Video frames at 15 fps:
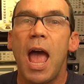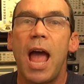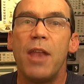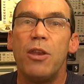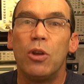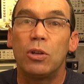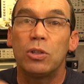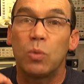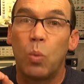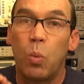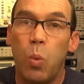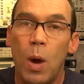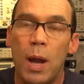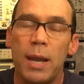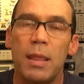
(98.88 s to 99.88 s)
and not
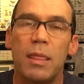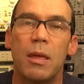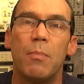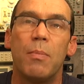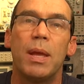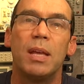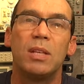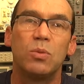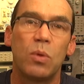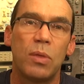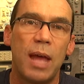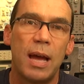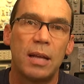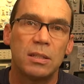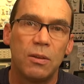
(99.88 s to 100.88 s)
one of them is
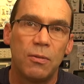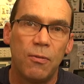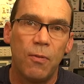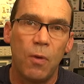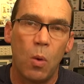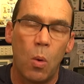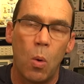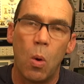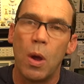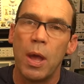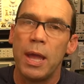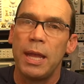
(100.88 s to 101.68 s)
without a flaw.